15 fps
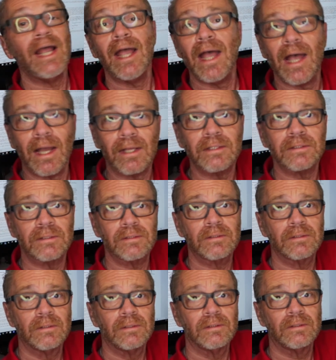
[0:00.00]
as
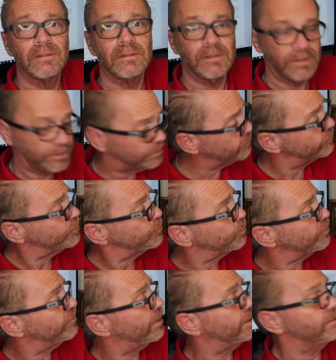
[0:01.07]
service
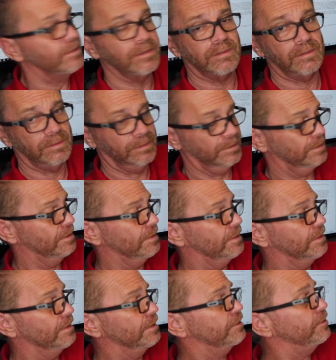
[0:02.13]
providers.
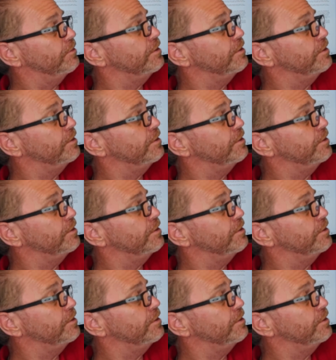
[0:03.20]
So